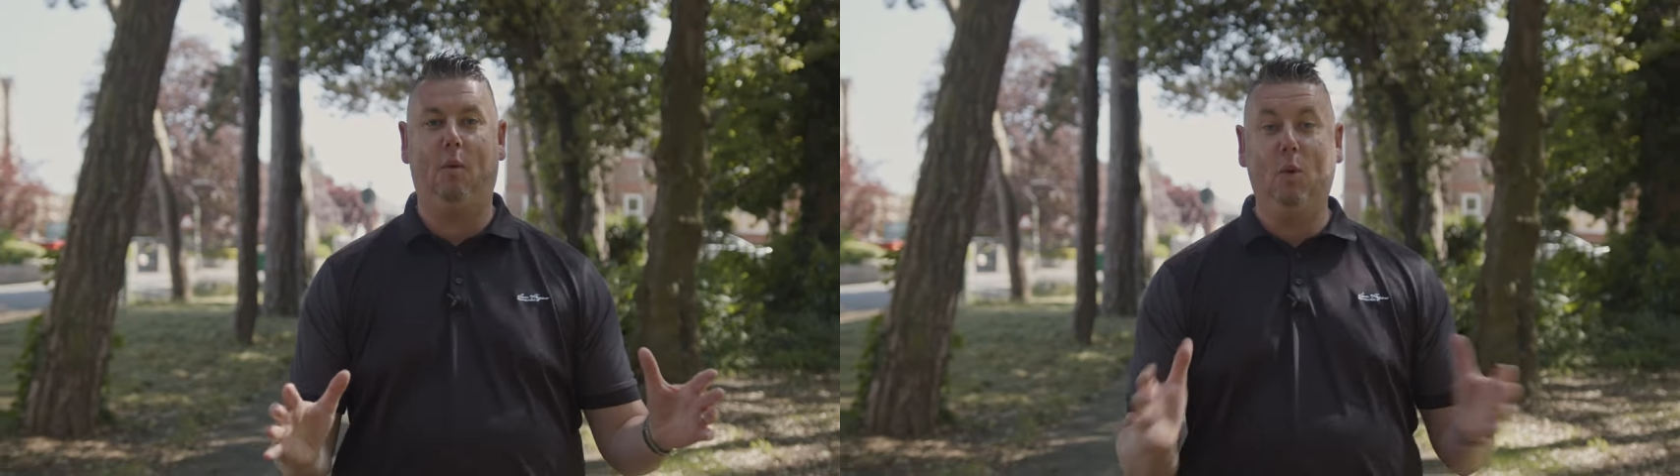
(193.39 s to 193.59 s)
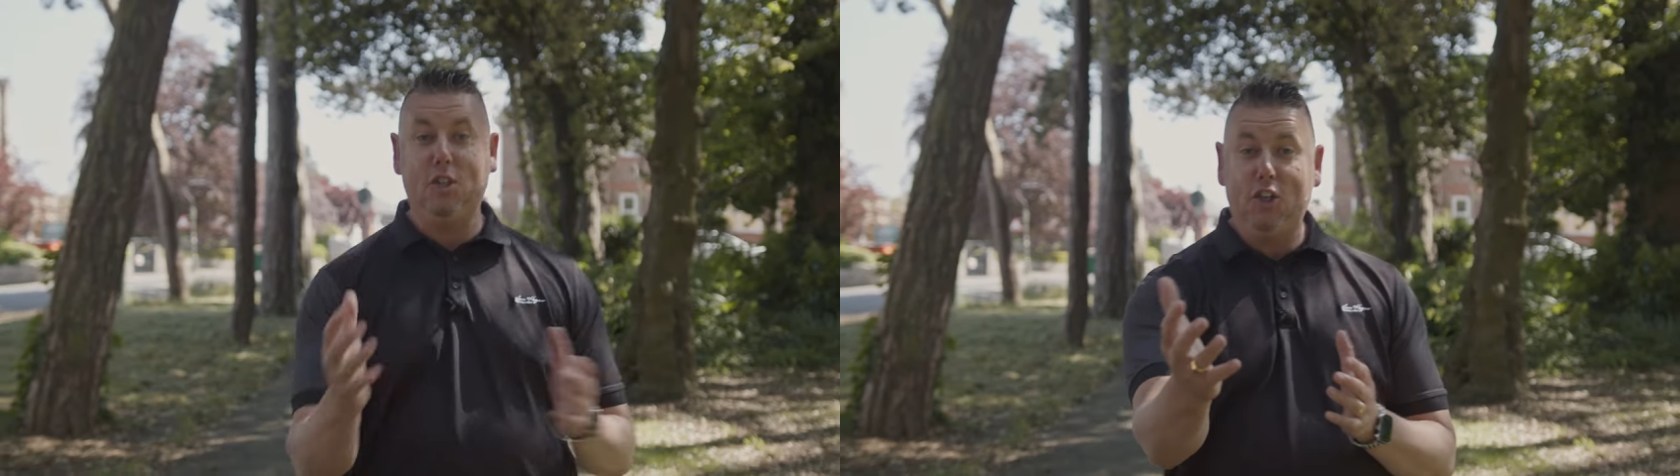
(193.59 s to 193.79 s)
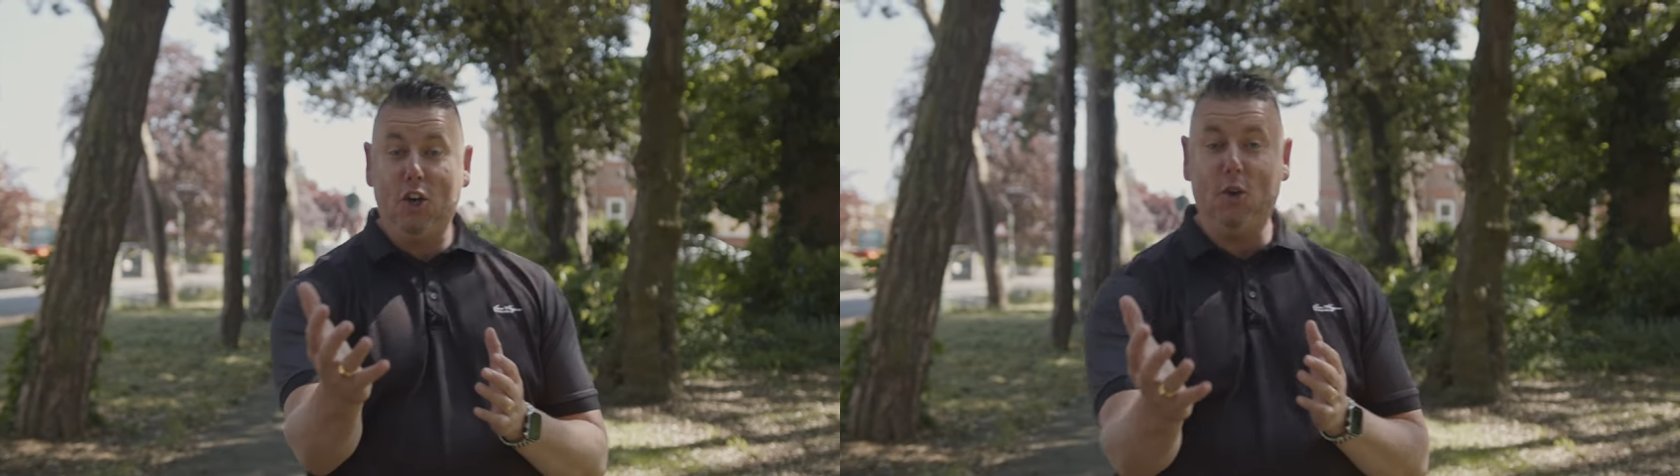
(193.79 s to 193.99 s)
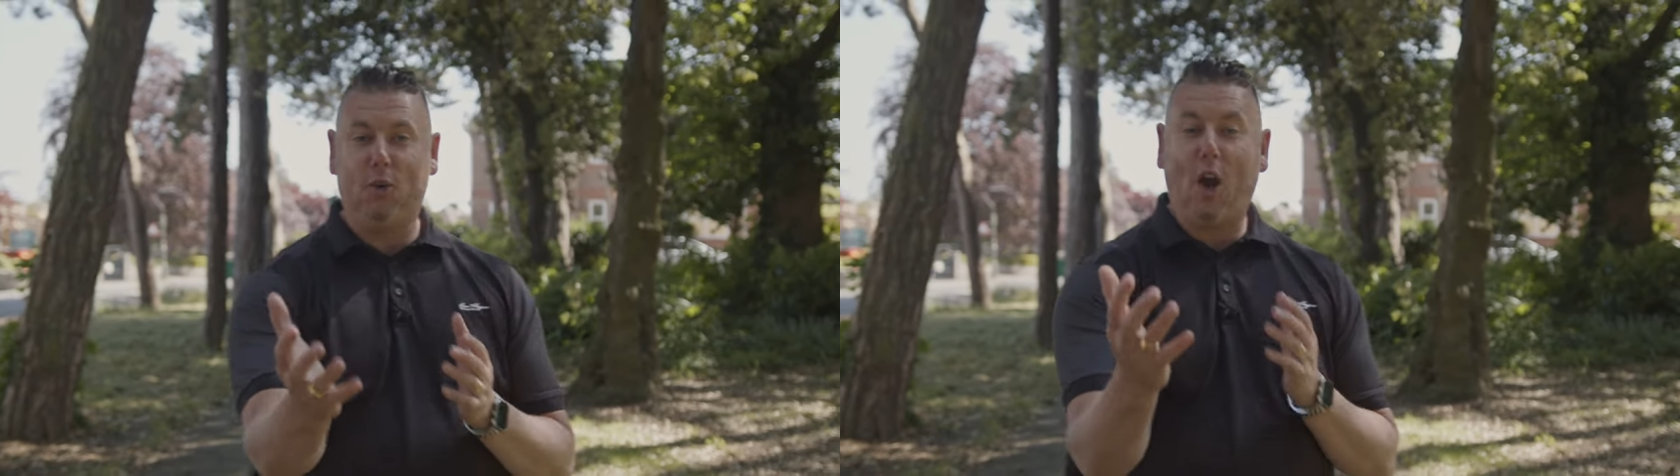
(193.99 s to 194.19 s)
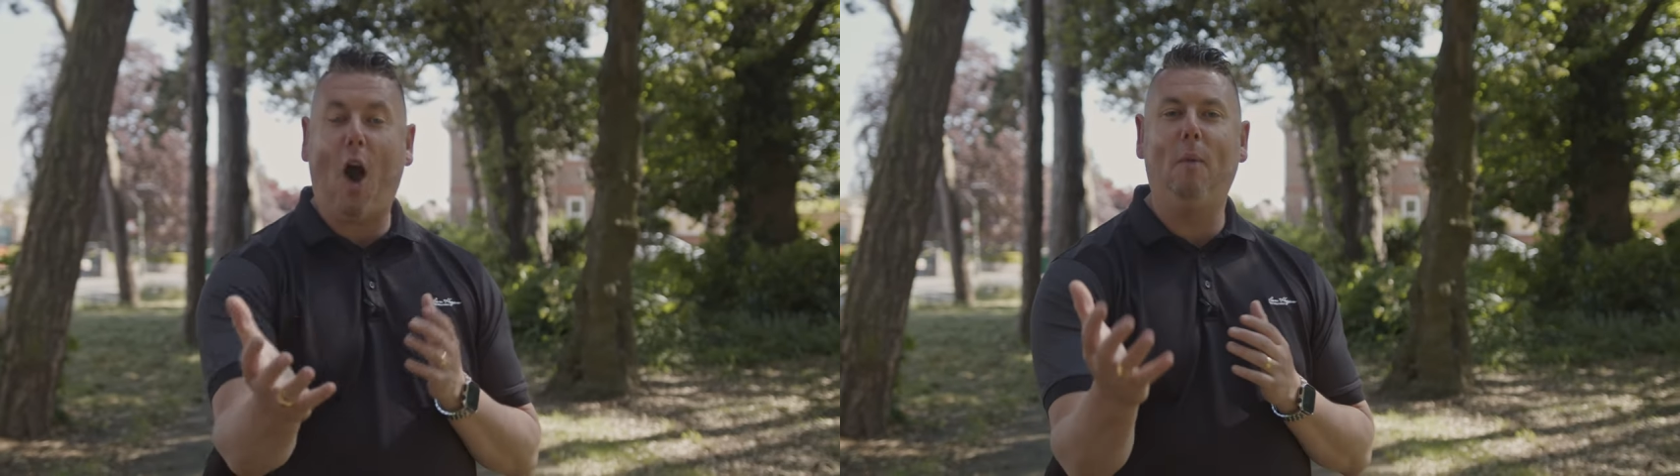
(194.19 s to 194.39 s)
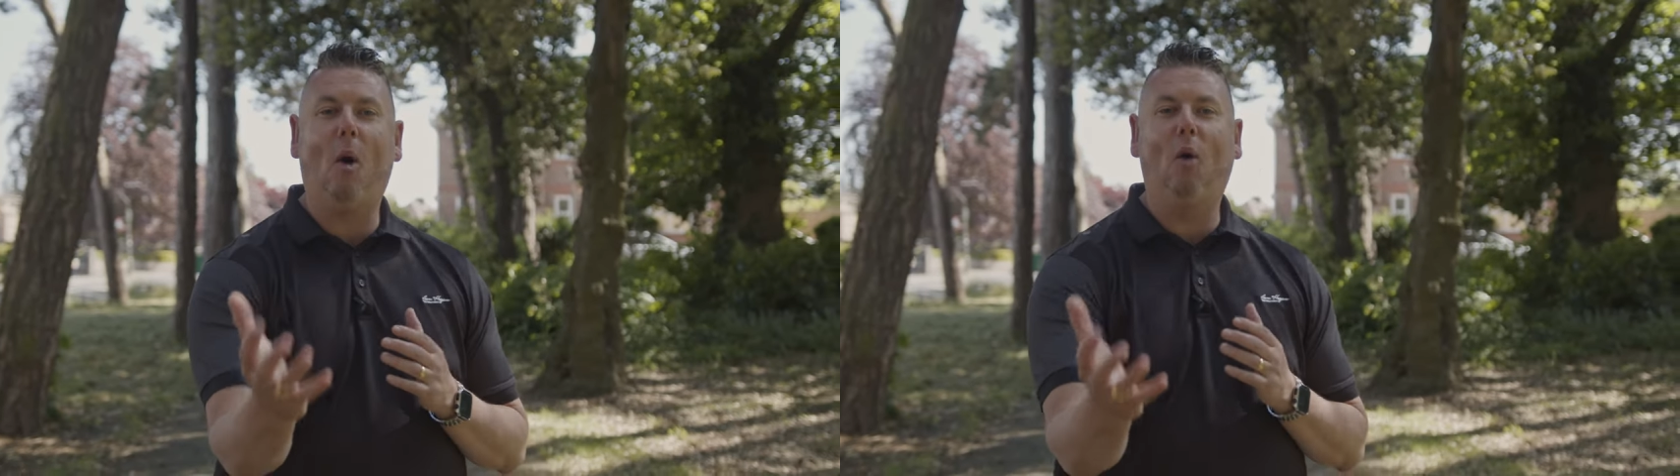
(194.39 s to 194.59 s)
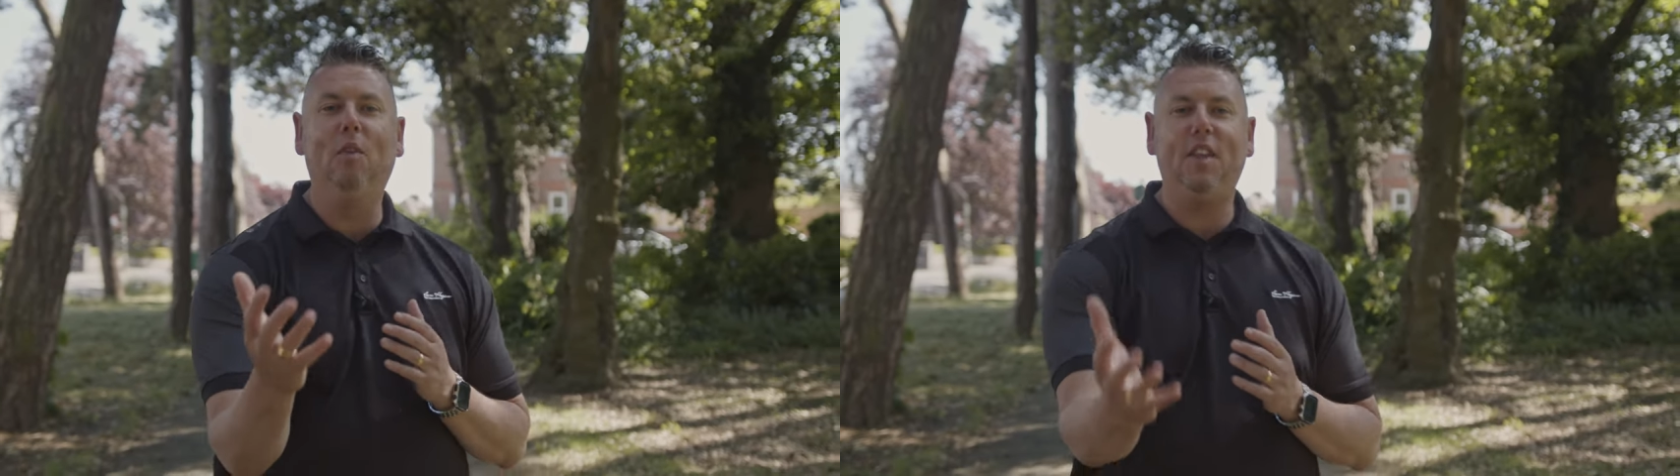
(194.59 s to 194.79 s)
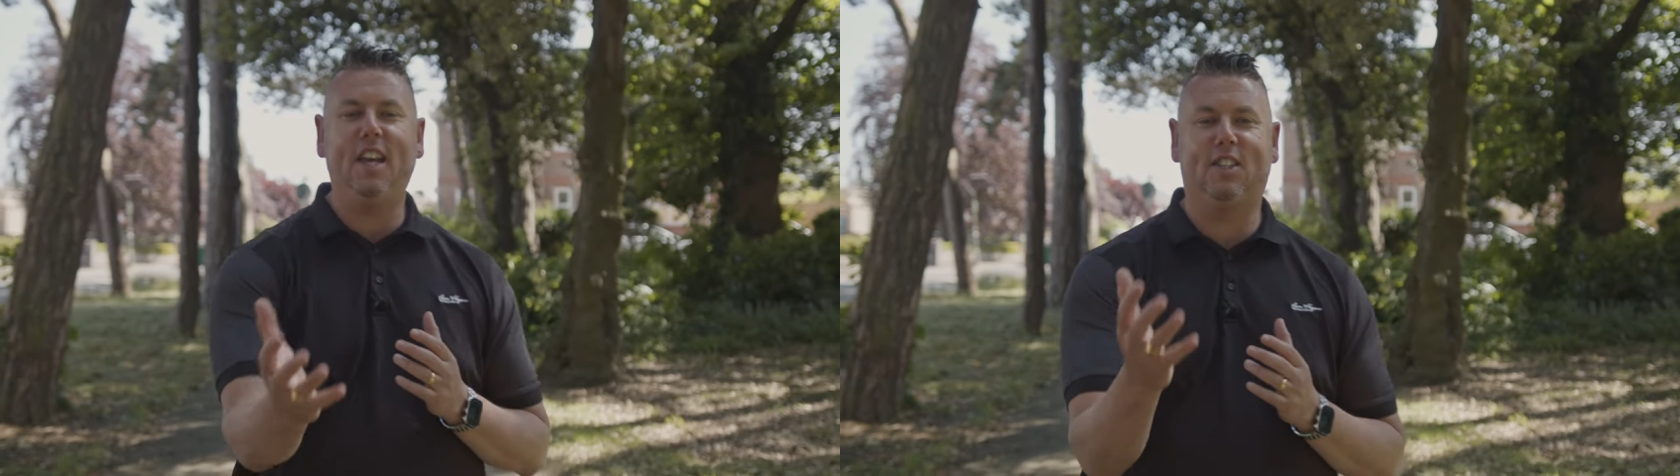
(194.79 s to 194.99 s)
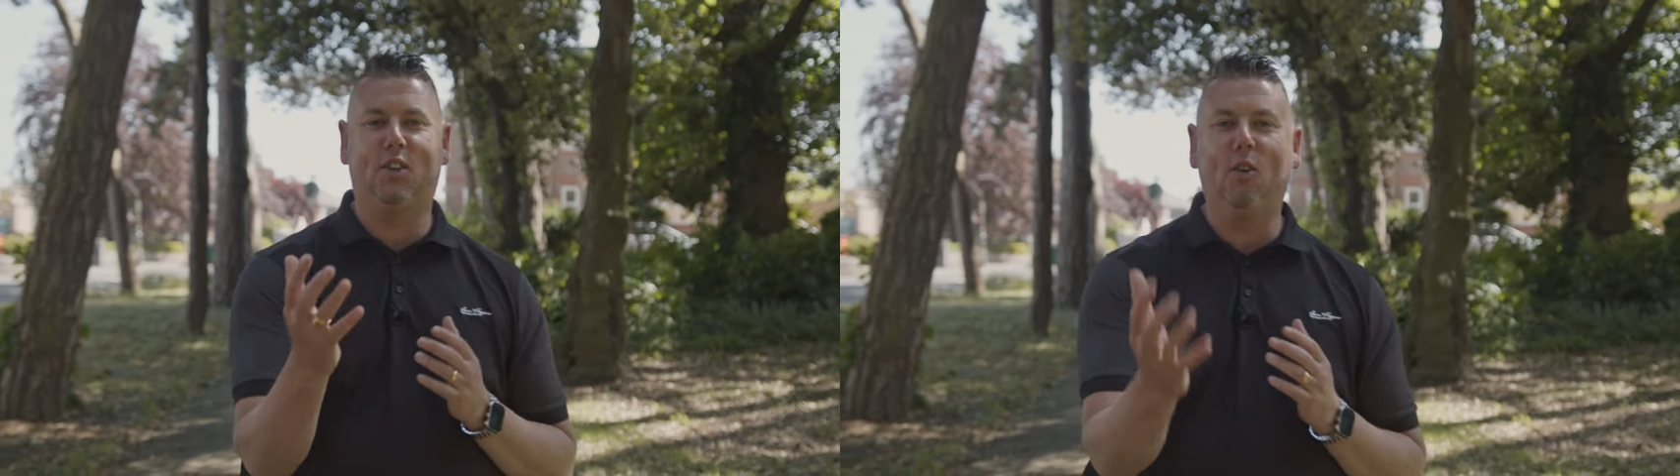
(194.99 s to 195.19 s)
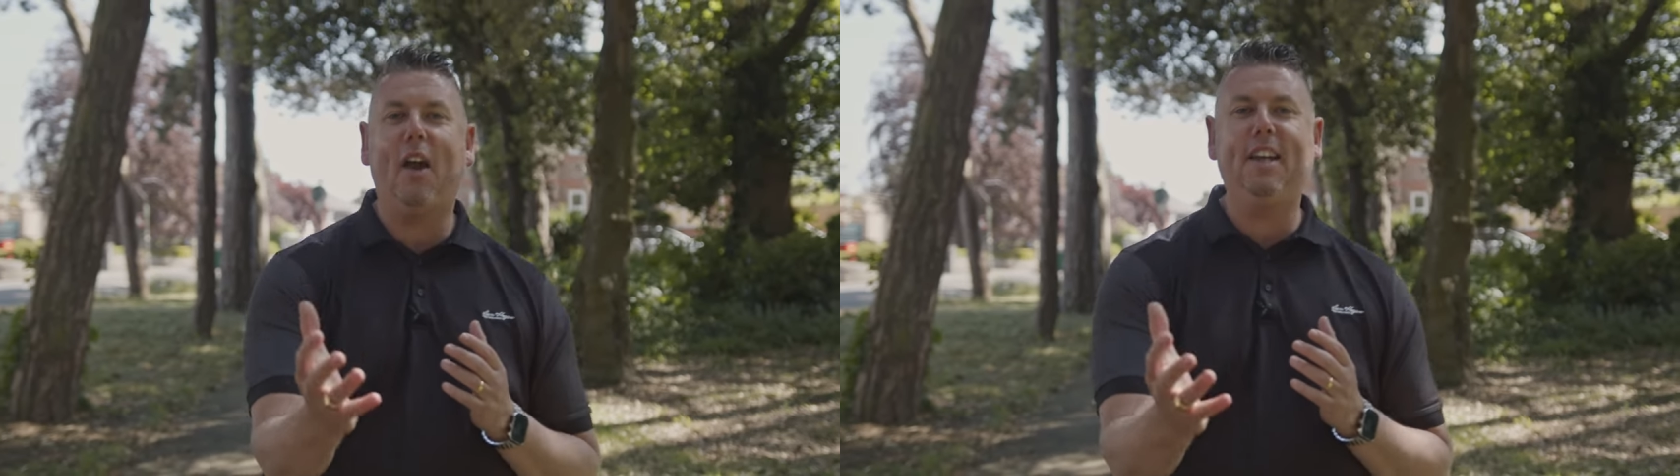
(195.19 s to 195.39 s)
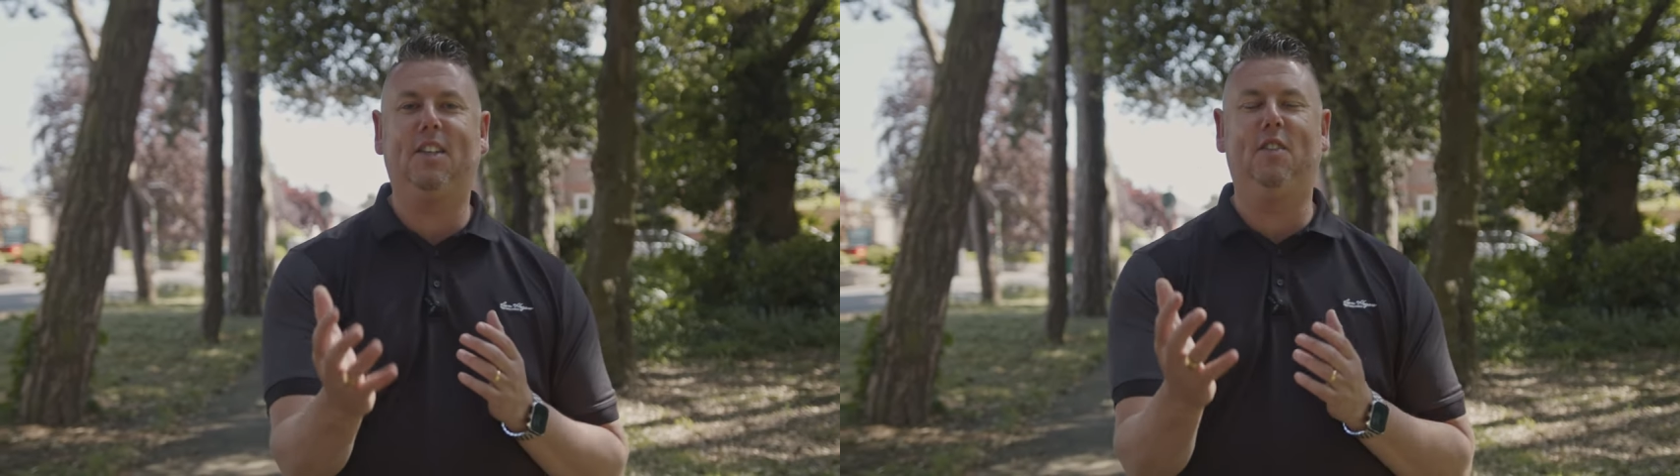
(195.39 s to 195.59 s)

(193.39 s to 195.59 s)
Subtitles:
Would you come on this great